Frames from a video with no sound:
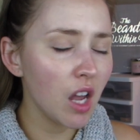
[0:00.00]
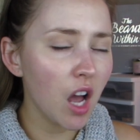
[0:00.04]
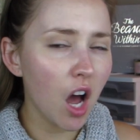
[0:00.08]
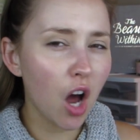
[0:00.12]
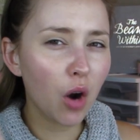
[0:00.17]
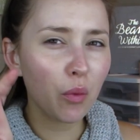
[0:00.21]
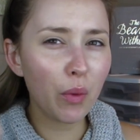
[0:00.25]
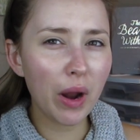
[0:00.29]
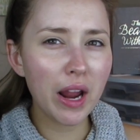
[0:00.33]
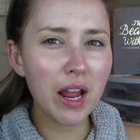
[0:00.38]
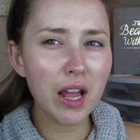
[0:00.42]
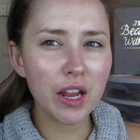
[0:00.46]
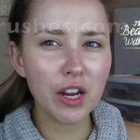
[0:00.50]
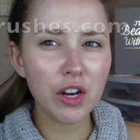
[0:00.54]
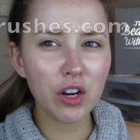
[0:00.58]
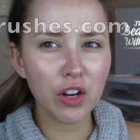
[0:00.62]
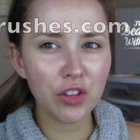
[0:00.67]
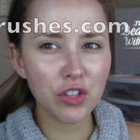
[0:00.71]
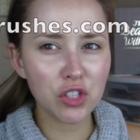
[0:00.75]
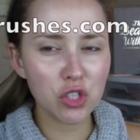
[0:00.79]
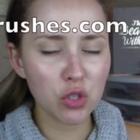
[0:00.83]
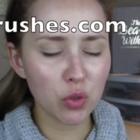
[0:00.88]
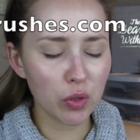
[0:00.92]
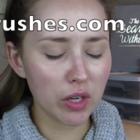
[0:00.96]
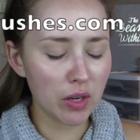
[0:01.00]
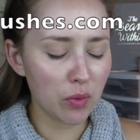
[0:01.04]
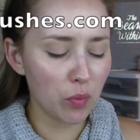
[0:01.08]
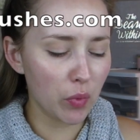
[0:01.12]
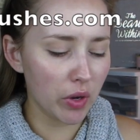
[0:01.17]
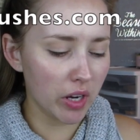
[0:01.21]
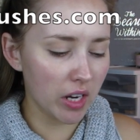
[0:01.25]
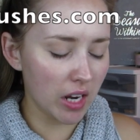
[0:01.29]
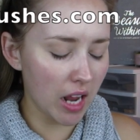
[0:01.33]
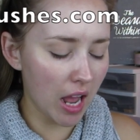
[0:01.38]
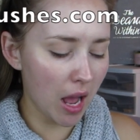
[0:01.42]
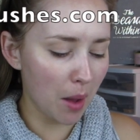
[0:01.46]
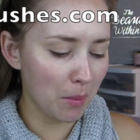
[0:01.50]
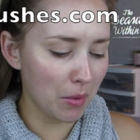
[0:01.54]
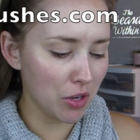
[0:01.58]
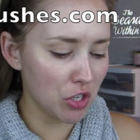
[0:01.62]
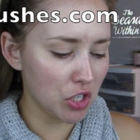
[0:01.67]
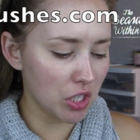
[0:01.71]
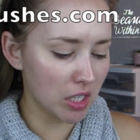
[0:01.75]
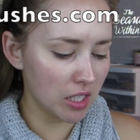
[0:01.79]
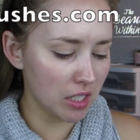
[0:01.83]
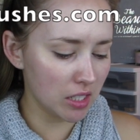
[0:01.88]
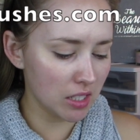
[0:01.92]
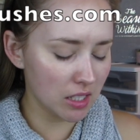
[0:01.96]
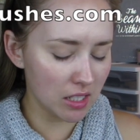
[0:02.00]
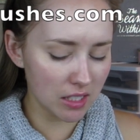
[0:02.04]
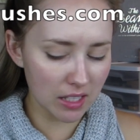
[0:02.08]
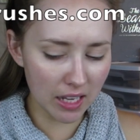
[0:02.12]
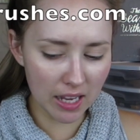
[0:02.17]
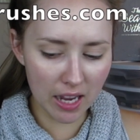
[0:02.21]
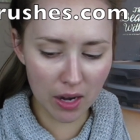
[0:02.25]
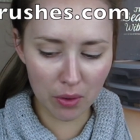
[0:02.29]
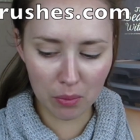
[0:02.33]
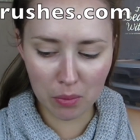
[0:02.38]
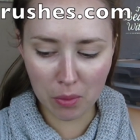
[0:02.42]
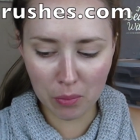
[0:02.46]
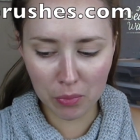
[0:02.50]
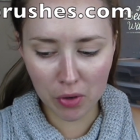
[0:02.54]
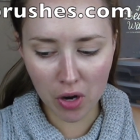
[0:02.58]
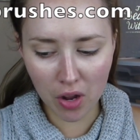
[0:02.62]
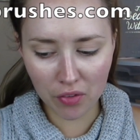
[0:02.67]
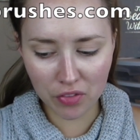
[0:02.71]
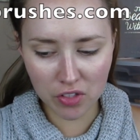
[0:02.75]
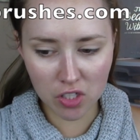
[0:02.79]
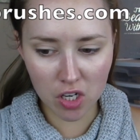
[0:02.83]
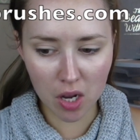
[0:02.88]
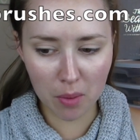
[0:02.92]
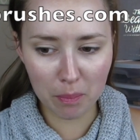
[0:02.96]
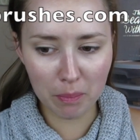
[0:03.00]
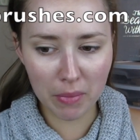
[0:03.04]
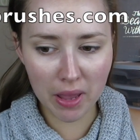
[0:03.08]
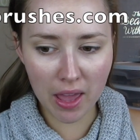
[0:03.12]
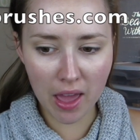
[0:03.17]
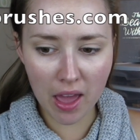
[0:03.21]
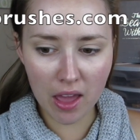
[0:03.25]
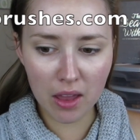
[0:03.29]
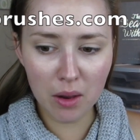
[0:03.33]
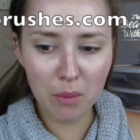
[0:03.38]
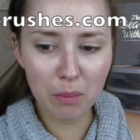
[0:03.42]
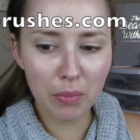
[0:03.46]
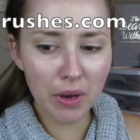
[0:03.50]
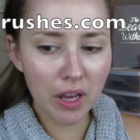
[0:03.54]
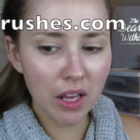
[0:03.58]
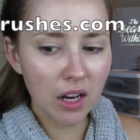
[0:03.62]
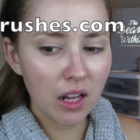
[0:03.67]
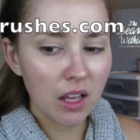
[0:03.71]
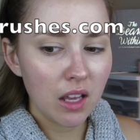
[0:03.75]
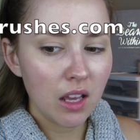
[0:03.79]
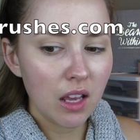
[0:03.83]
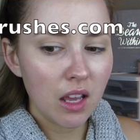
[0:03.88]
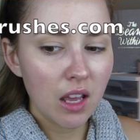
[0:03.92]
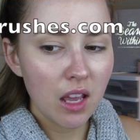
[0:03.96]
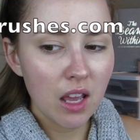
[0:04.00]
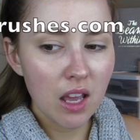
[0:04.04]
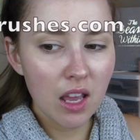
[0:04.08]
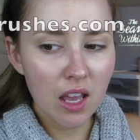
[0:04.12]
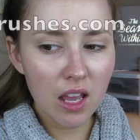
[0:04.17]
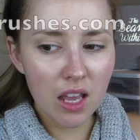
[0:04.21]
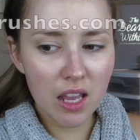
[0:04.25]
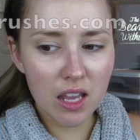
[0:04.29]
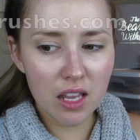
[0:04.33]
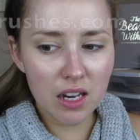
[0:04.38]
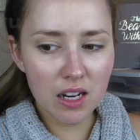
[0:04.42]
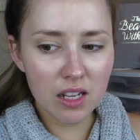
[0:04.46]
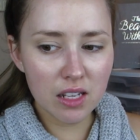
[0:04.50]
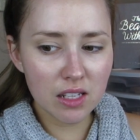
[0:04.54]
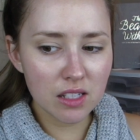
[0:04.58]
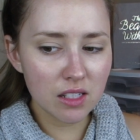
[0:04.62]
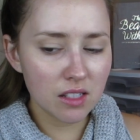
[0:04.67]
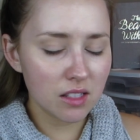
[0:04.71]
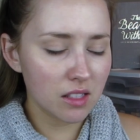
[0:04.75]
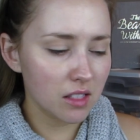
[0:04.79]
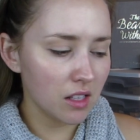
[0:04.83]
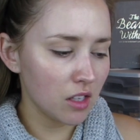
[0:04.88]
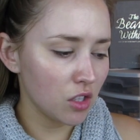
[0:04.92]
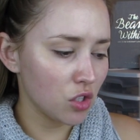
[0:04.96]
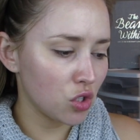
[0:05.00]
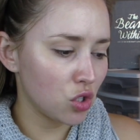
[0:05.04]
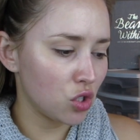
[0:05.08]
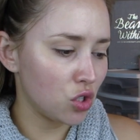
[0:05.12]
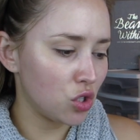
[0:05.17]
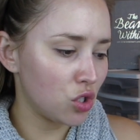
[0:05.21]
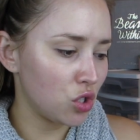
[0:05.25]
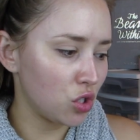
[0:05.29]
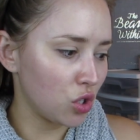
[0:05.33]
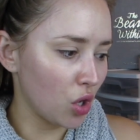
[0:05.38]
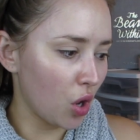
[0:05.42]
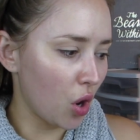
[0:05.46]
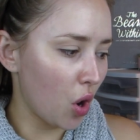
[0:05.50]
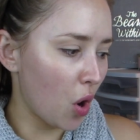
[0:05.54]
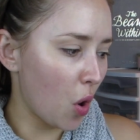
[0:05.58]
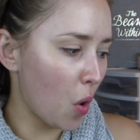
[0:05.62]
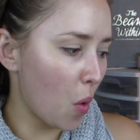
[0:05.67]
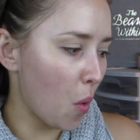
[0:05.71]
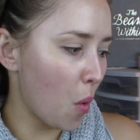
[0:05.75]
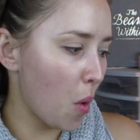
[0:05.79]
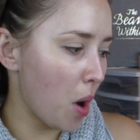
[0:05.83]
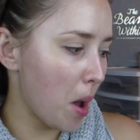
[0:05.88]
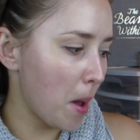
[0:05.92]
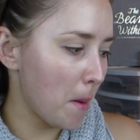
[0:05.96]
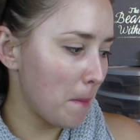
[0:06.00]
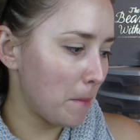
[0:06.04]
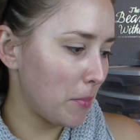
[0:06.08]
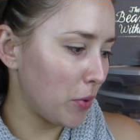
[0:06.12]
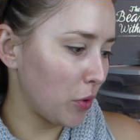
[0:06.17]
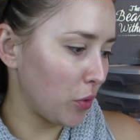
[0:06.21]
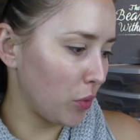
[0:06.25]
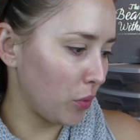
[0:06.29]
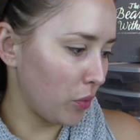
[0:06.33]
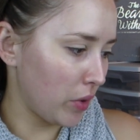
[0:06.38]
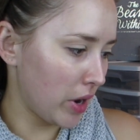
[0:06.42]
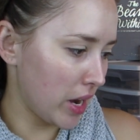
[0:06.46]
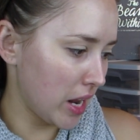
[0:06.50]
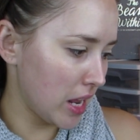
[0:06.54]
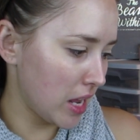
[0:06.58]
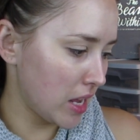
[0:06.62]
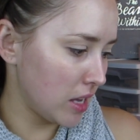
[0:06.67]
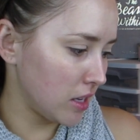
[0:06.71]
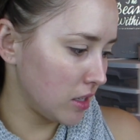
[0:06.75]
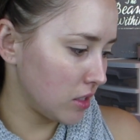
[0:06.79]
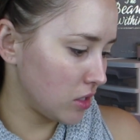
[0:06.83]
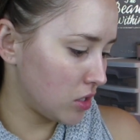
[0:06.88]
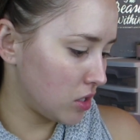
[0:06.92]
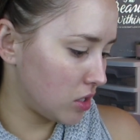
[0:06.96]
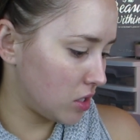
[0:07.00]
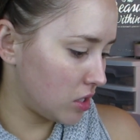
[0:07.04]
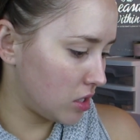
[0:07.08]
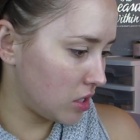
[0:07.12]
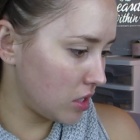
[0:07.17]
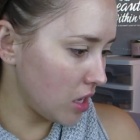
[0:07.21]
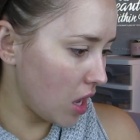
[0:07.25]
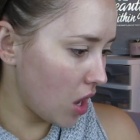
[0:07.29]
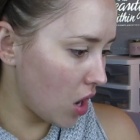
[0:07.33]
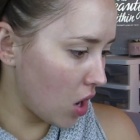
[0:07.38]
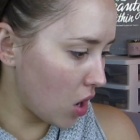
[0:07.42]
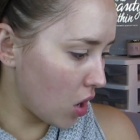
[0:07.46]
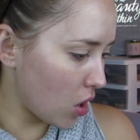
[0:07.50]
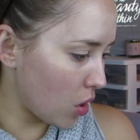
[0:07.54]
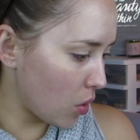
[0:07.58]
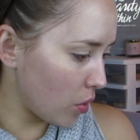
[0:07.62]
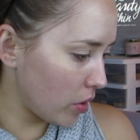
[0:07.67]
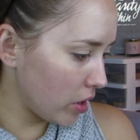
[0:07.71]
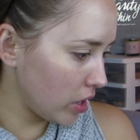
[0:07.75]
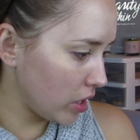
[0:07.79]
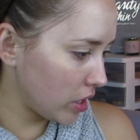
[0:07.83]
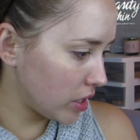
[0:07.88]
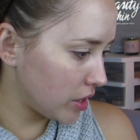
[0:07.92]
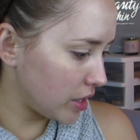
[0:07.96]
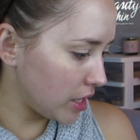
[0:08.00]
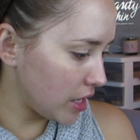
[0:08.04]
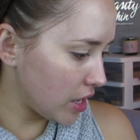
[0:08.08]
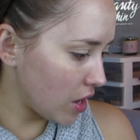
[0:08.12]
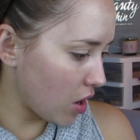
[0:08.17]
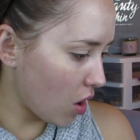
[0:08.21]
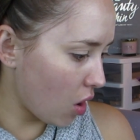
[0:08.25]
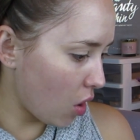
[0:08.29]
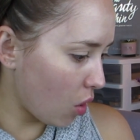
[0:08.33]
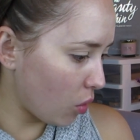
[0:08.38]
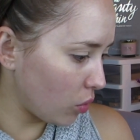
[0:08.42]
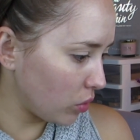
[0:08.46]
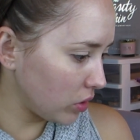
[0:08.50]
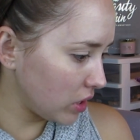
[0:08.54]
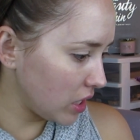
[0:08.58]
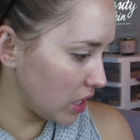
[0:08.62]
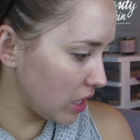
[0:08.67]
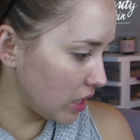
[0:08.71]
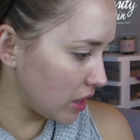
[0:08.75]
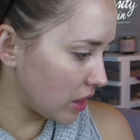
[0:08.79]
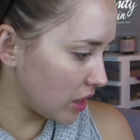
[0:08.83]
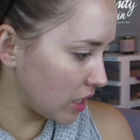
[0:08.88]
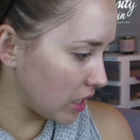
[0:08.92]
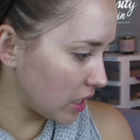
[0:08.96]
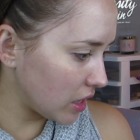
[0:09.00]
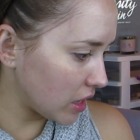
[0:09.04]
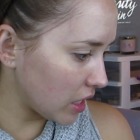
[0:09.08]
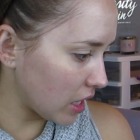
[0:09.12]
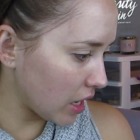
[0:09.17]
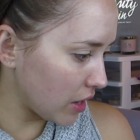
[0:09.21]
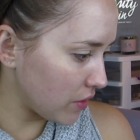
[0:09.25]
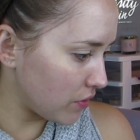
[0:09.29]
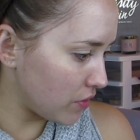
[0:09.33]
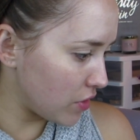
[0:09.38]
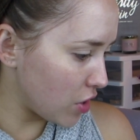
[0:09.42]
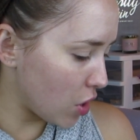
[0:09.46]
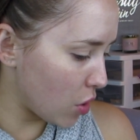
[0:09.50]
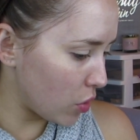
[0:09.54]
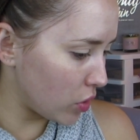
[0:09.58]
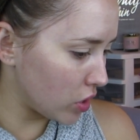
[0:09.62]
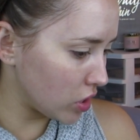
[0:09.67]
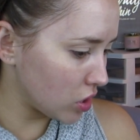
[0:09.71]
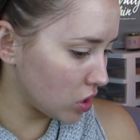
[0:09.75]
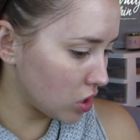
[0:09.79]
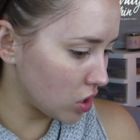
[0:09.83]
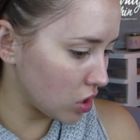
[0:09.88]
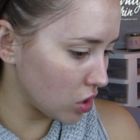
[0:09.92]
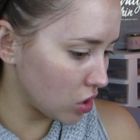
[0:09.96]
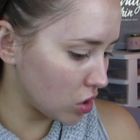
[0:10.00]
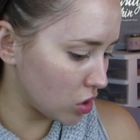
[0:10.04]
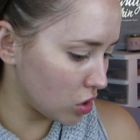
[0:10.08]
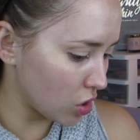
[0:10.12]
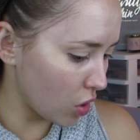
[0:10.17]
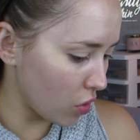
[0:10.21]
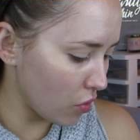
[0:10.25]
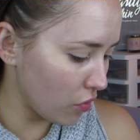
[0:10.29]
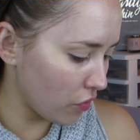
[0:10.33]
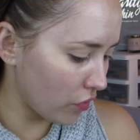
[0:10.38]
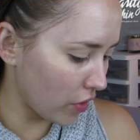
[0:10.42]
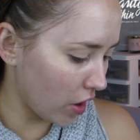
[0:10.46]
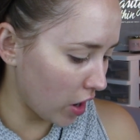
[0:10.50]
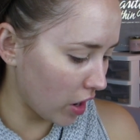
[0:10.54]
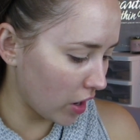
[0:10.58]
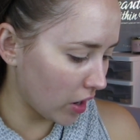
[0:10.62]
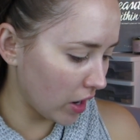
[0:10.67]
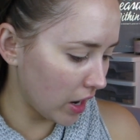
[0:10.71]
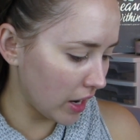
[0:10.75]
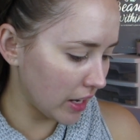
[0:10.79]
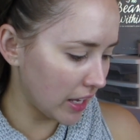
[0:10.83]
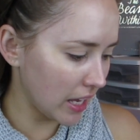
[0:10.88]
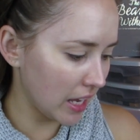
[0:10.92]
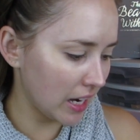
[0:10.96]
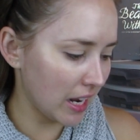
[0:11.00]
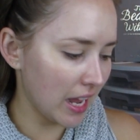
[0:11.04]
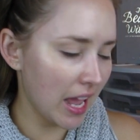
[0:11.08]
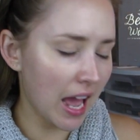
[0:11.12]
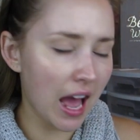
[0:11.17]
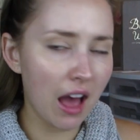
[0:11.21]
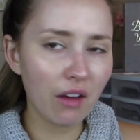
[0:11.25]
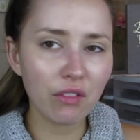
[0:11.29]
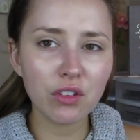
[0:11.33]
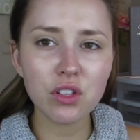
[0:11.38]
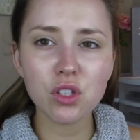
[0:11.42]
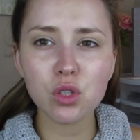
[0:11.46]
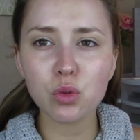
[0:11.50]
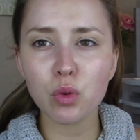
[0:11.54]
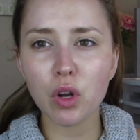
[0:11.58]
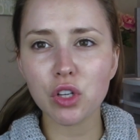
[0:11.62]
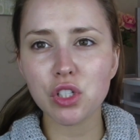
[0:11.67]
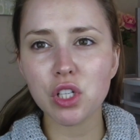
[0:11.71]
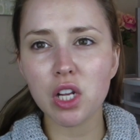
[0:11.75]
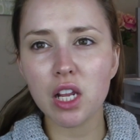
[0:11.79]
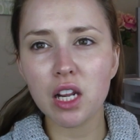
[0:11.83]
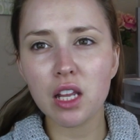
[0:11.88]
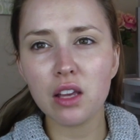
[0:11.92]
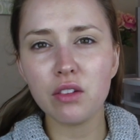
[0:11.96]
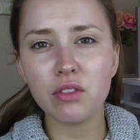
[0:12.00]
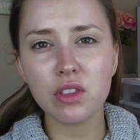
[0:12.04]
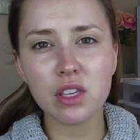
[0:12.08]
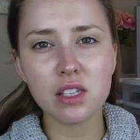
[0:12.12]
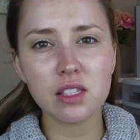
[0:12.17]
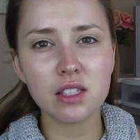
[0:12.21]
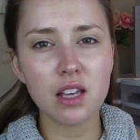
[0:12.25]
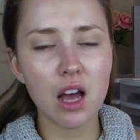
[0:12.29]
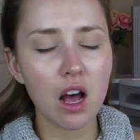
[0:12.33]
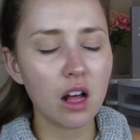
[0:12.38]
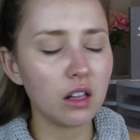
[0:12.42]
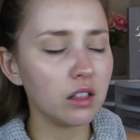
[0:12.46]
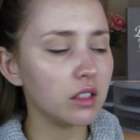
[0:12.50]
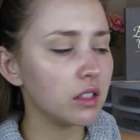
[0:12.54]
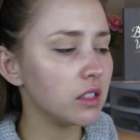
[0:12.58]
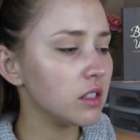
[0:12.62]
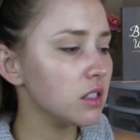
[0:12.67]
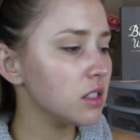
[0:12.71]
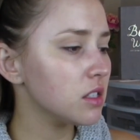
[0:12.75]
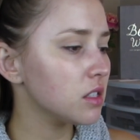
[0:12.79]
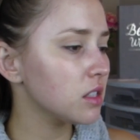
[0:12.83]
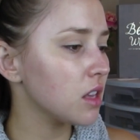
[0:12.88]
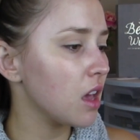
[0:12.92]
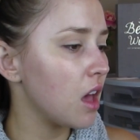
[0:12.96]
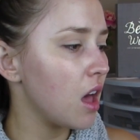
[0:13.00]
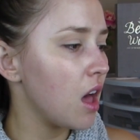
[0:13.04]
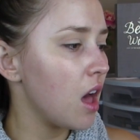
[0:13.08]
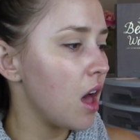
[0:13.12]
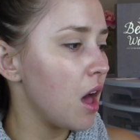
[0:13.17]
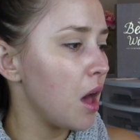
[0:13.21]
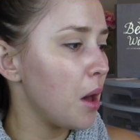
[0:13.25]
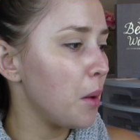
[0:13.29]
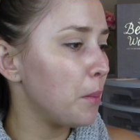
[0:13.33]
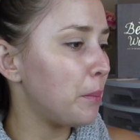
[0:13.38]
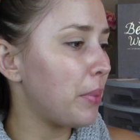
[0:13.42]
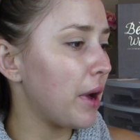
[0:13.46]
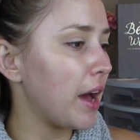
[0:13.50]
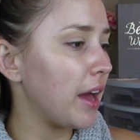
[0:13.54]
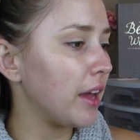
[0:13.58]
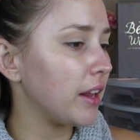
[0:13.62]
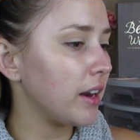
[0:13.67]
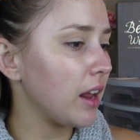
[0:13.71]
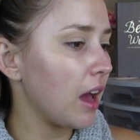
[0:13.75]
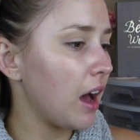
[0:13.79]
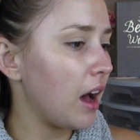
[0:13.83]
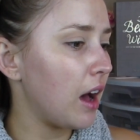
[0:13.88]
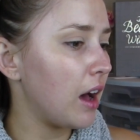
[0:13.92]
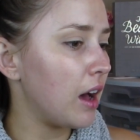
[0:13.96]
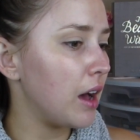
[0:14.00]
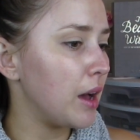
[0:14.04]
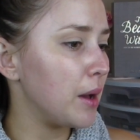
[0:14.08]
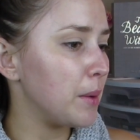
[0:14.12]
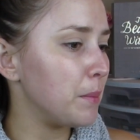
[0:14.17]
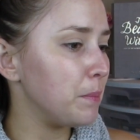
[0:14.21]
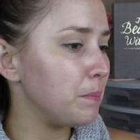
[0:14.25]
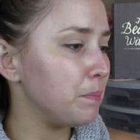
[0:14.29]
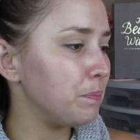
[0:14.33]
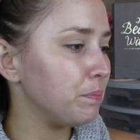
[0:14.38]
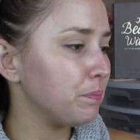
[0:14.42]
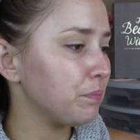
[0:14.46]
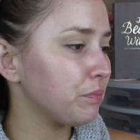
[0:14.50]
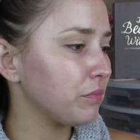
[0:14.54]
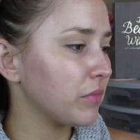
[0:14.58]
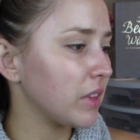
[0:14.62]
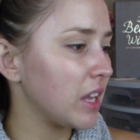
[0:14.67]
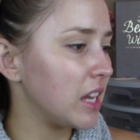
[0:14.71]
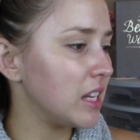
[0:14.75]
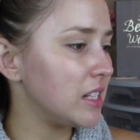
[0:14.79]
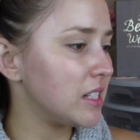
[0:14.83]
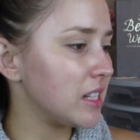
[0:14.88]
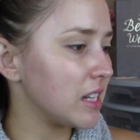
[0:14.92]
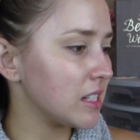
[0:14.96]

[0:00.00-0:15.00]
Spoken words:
I'll write here on the screen how much it is because I can't remember off the top of my head, but it is so pretty. So the only thing that I've noticed so far, again, I haven't swatched any of these colors, but it